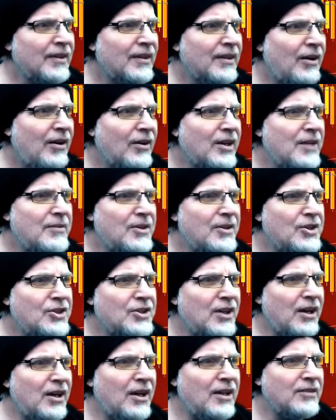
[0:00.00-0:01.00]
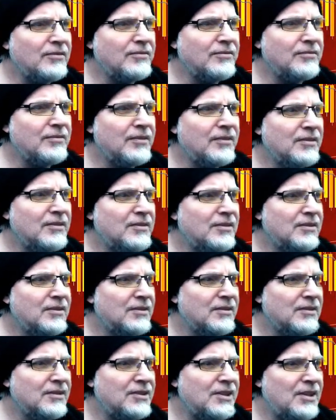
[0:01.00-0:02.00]
I'll give it a shot.
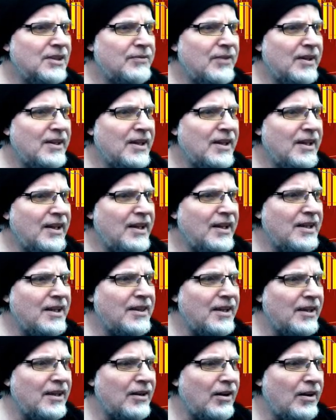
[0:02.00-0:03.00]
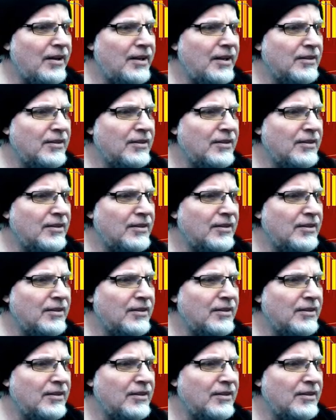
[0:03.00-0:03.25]
See if I can get anything on it.